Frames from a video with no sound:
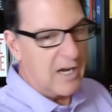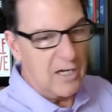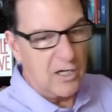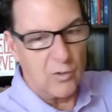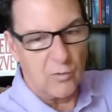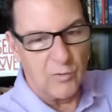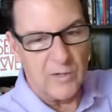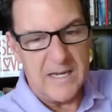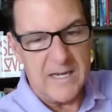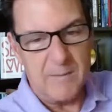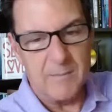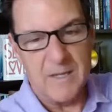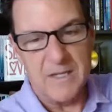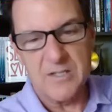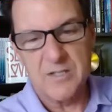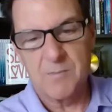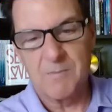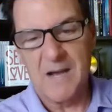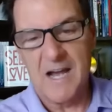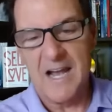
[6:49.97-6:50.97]

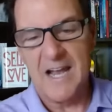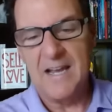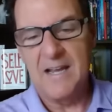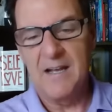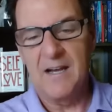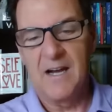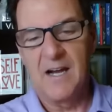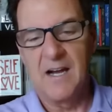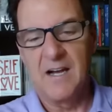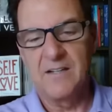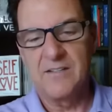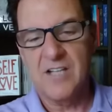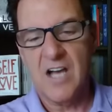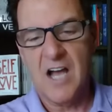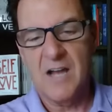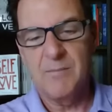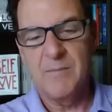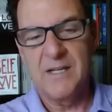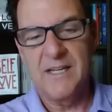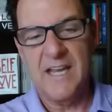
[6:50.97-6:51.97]
Agreements by uh,
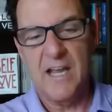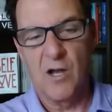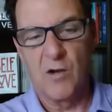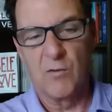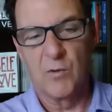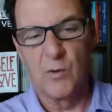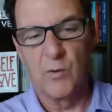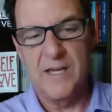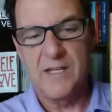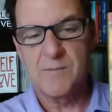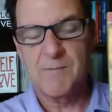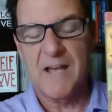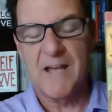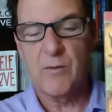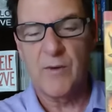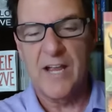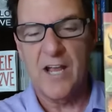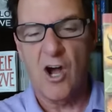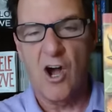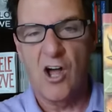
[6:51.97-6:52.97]
Don Miguel Ruiz. By
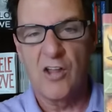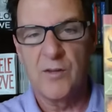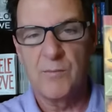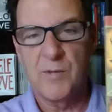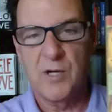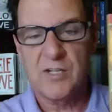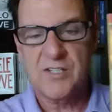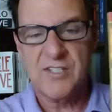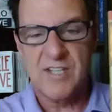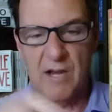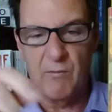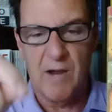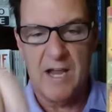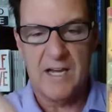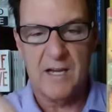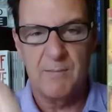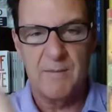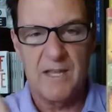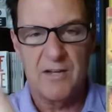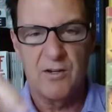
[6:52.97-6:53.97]
the way, all the books I
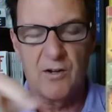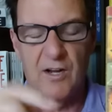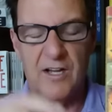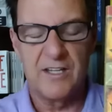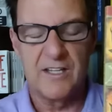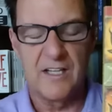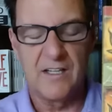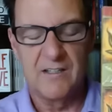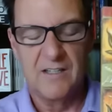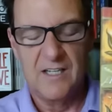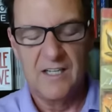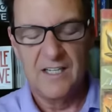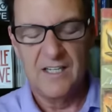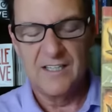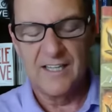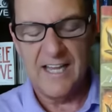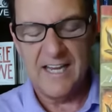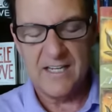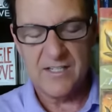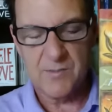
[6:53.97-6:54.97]
recommend are in the
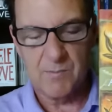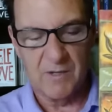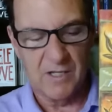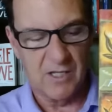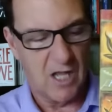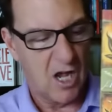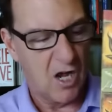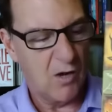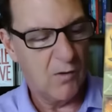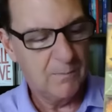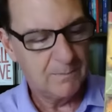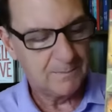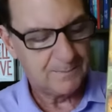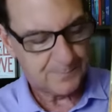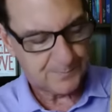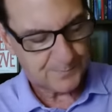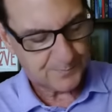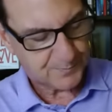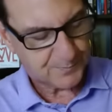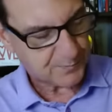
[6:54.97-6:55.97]
links below.
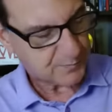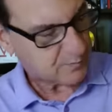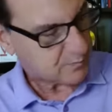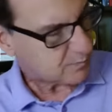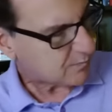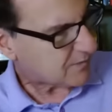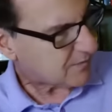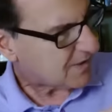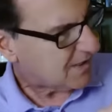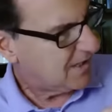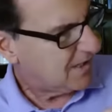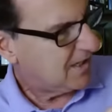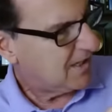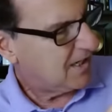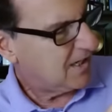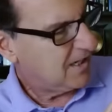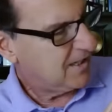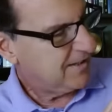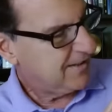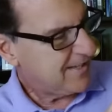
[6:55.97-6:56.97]

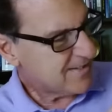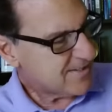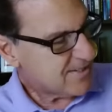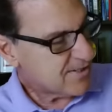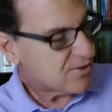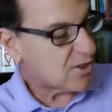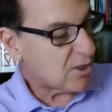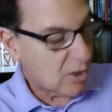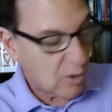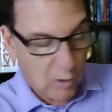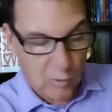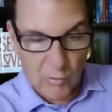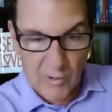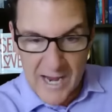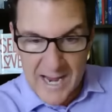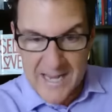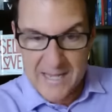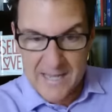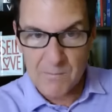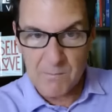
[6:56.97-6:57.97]
This is a
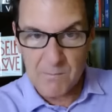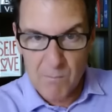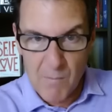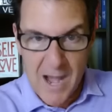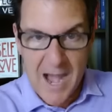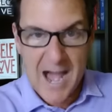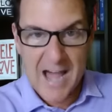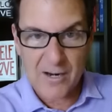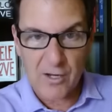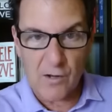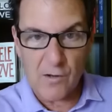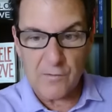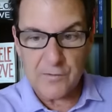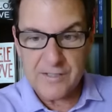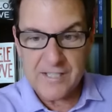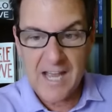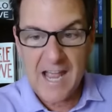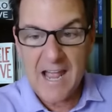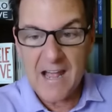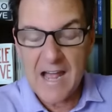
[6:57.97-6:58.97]
great model
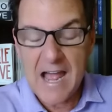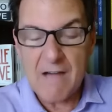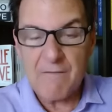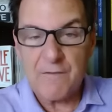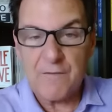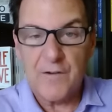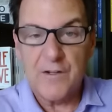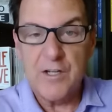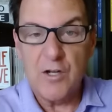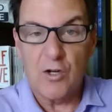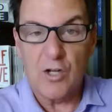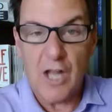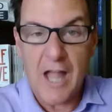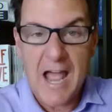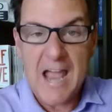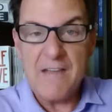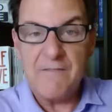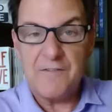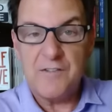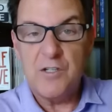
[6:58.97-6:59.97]
to have for your
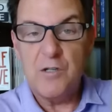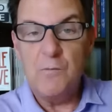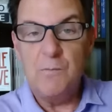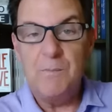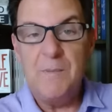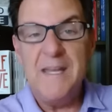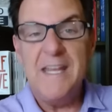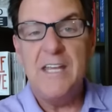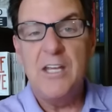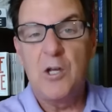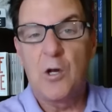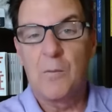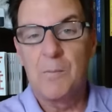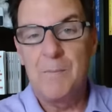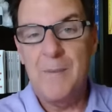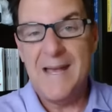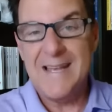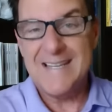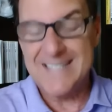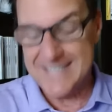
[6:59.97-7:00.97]
life, to be your
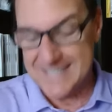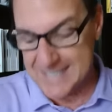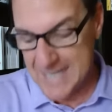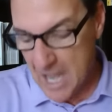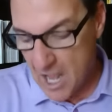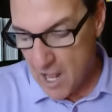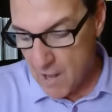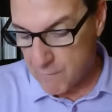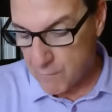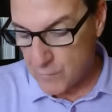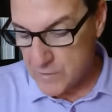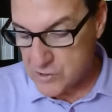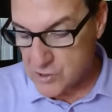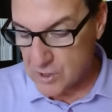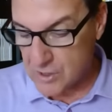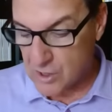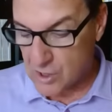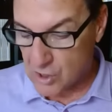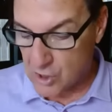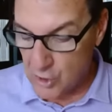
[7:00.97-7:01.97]
best self, which
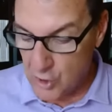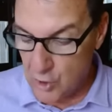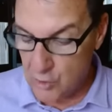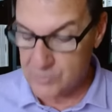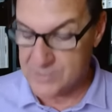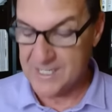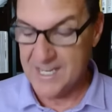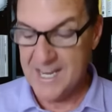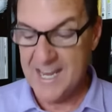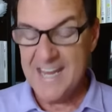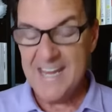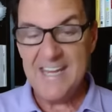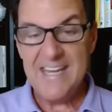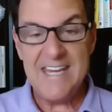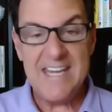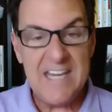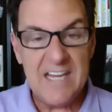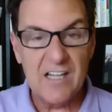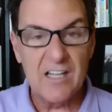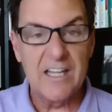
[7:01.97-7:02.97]
includes
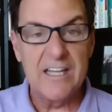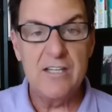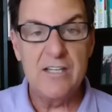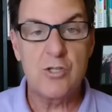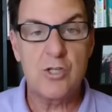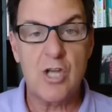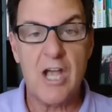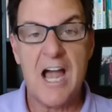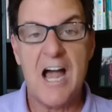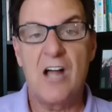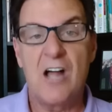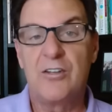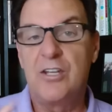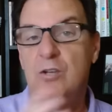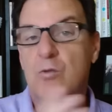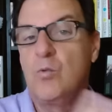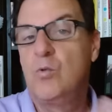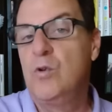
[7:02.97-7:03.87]
healing childhood